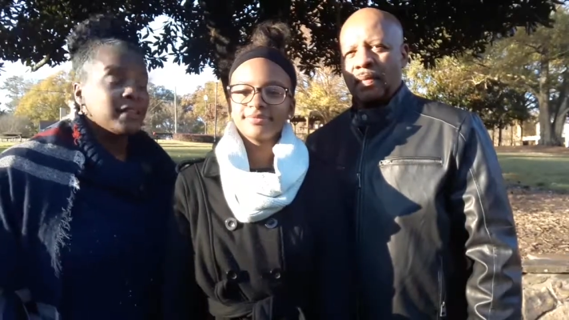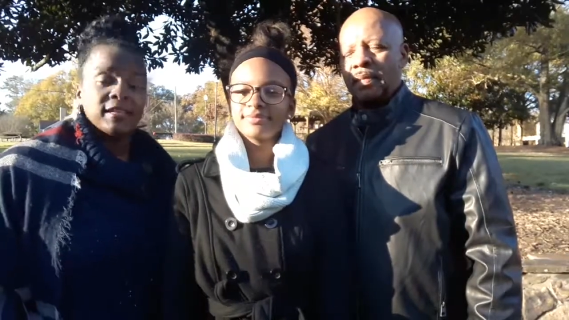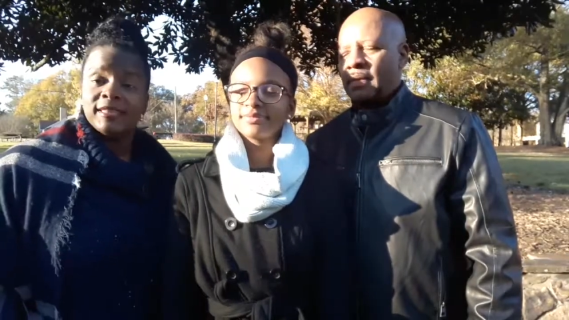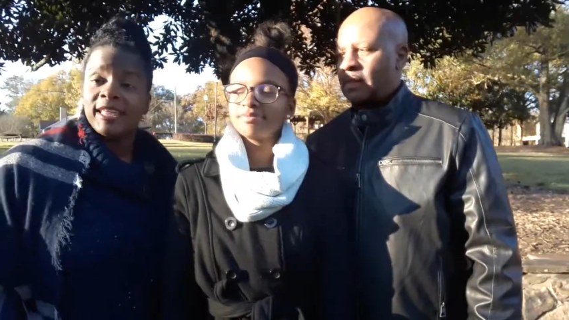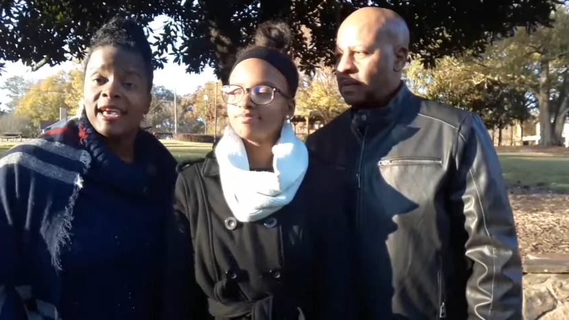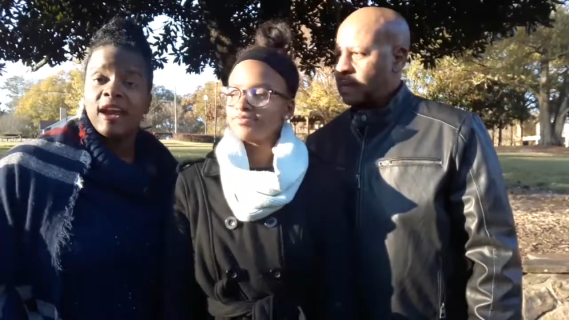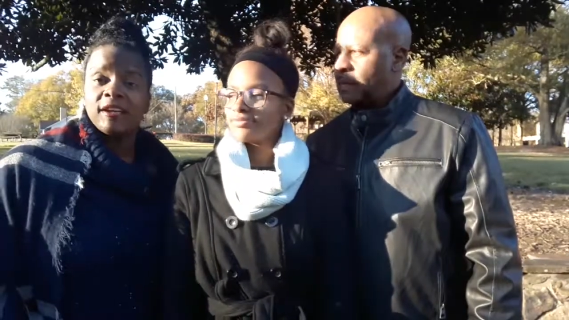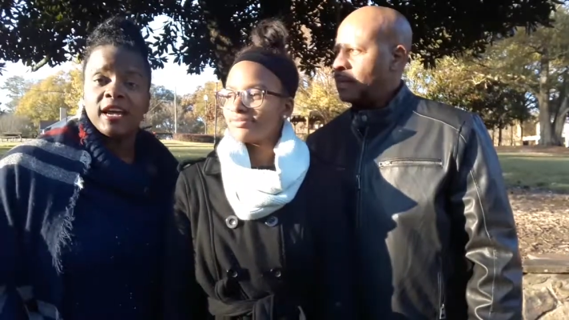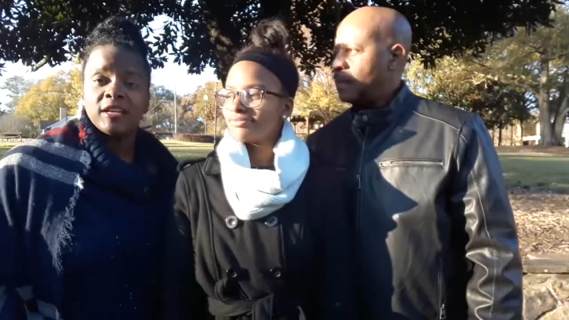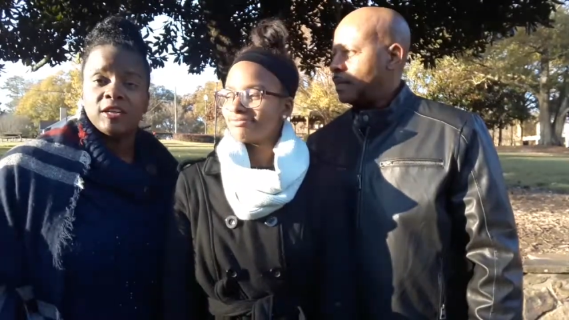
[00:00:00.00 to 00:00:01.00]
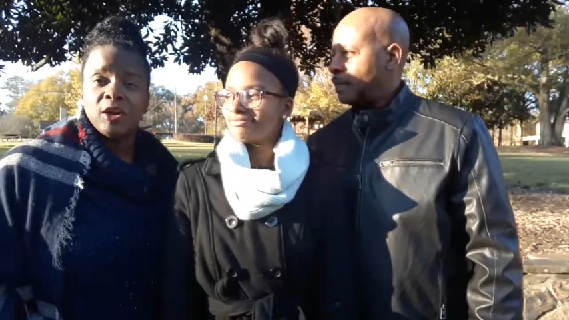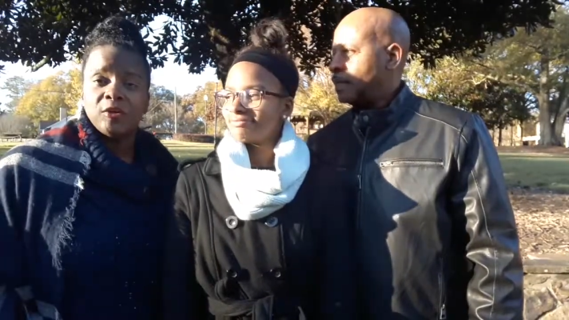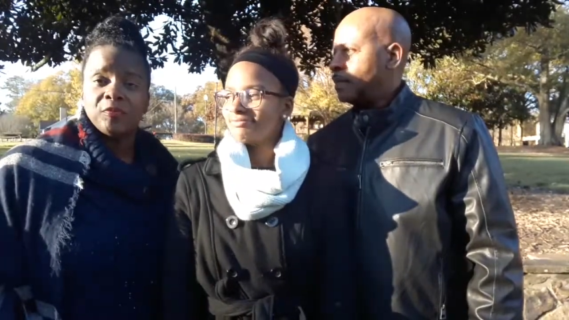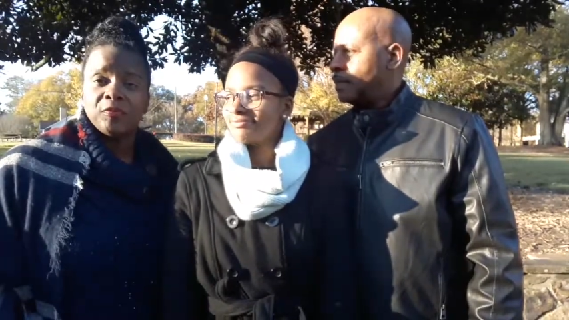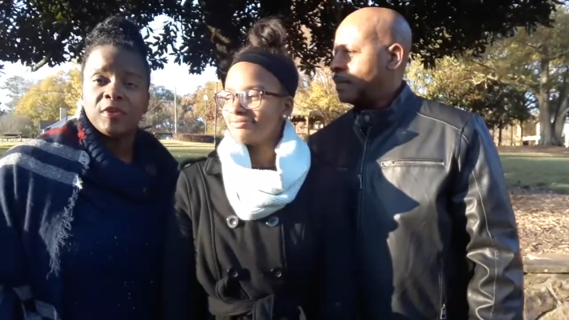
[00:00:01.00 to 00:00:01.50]
Speaker 1: that they are not
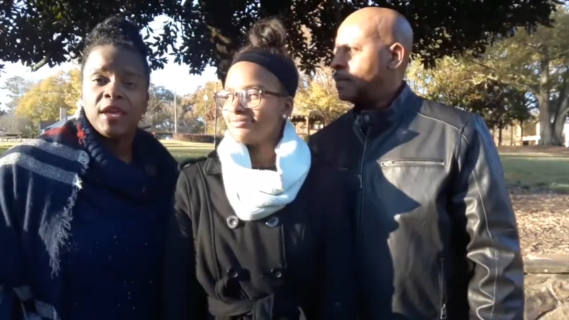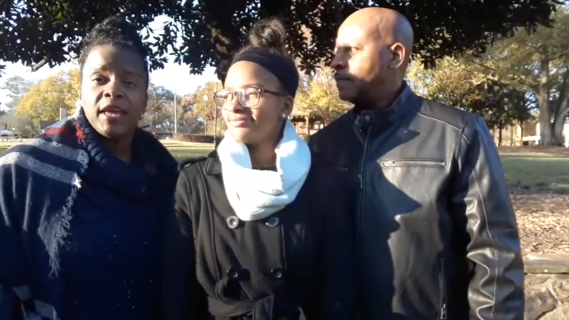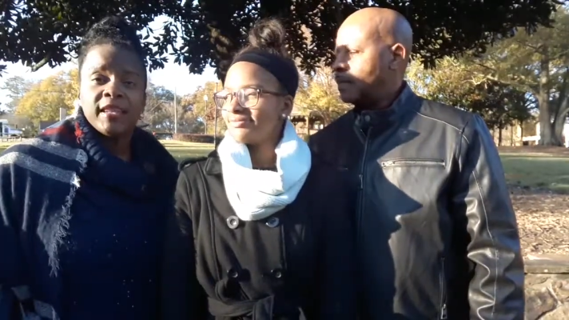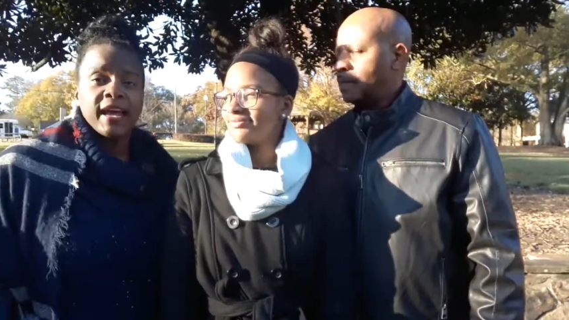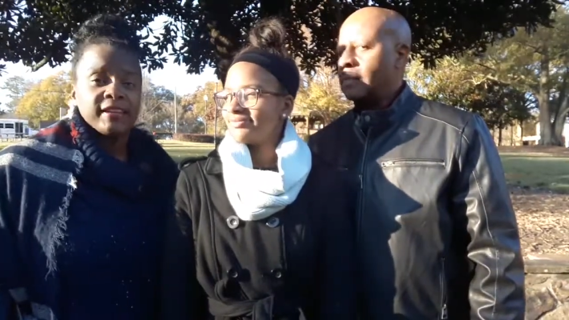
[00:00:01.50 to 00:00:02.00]
alone. Now, in